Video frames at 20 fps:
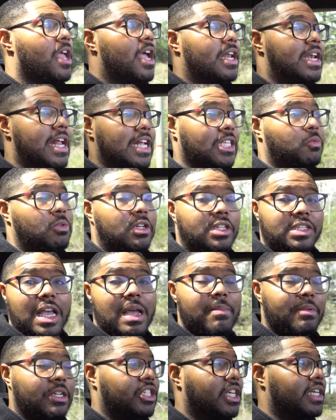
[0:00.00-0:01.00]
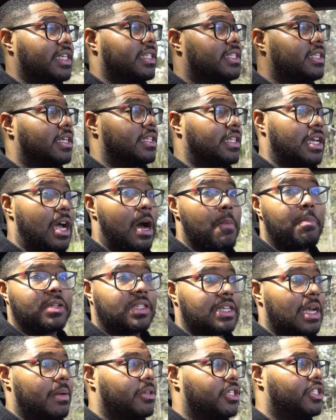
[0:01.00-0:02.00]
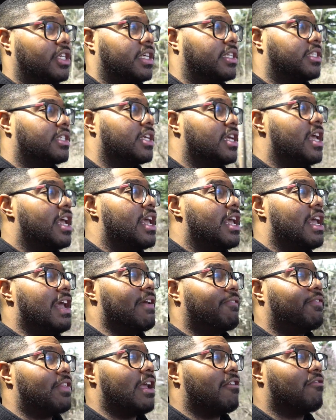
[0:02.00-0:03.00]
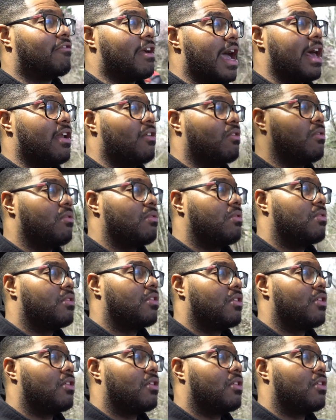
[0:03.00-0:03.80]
and that's where the timing chains sit, the upper timing chains. If they rattle